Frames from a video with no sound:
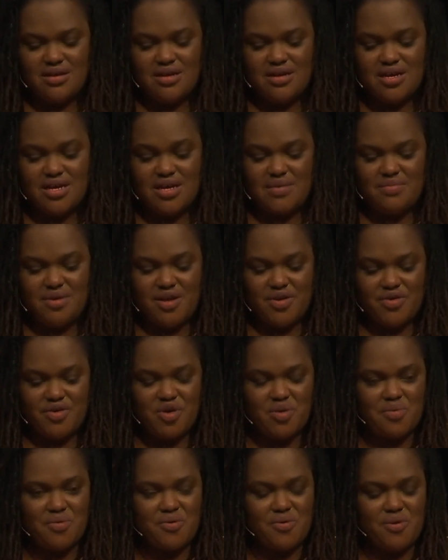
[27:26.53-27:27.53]
I'm
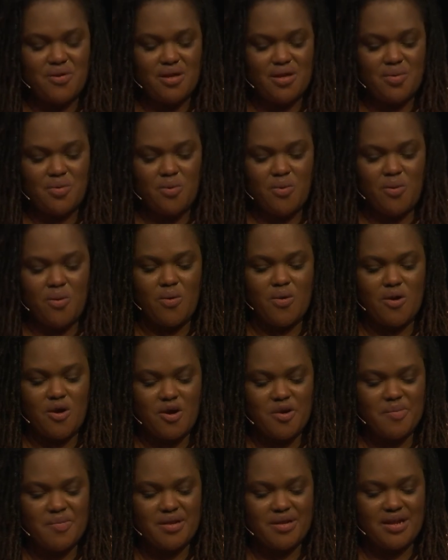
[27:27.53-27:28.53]
irritable and
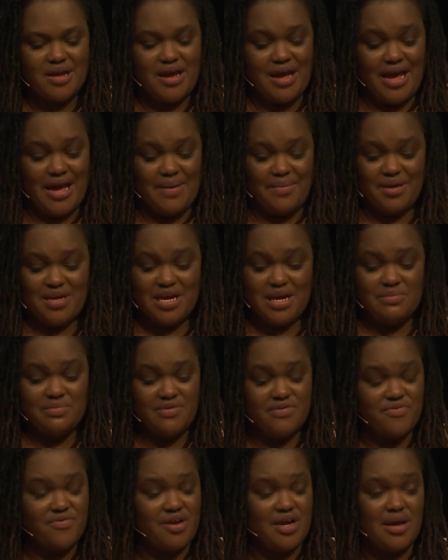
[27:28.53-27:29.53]
warm, and I become a
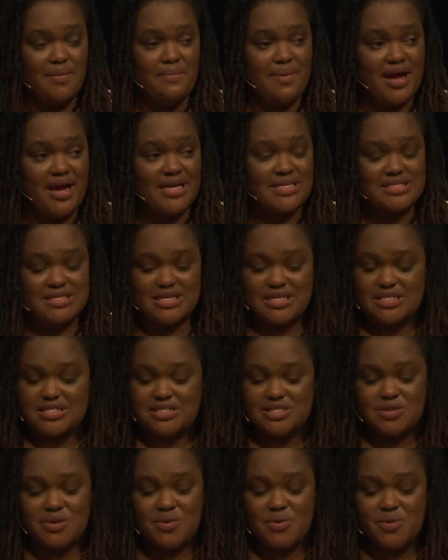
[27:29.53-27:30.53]
frayed basket
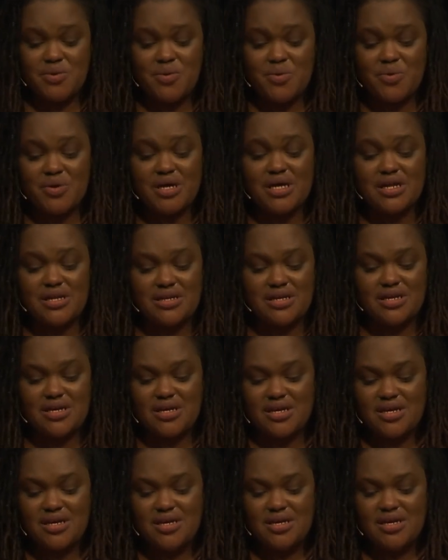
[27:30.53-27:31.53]
so quickly